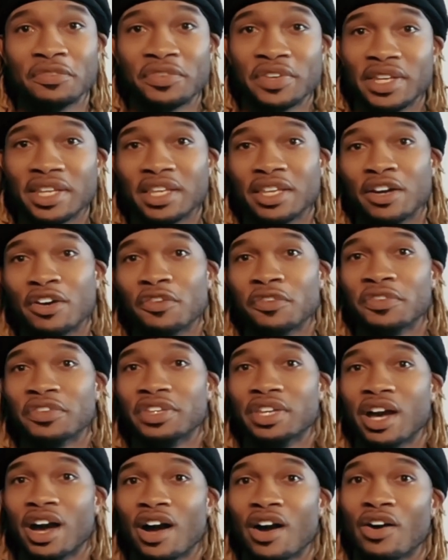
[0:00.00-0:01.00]
video for
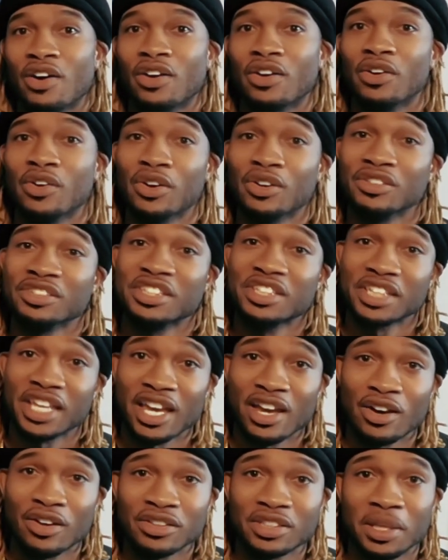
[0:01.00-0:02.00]
y'all con
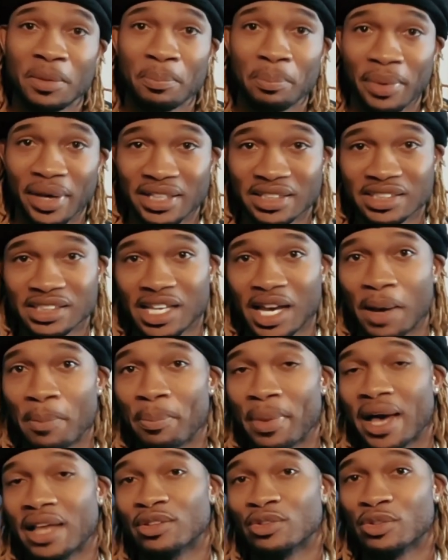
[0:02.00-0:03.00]
consejos de
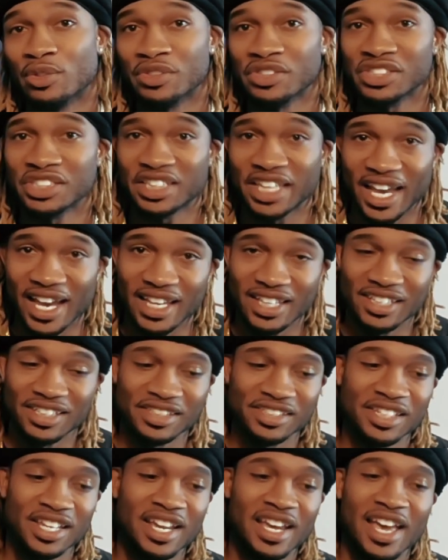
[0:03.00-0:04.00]
pesca para
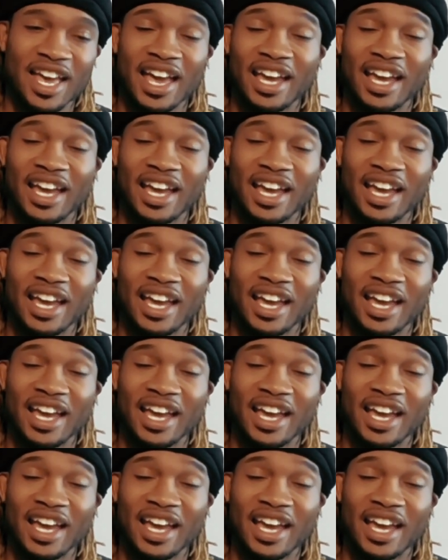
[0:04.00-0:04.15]
ustedes.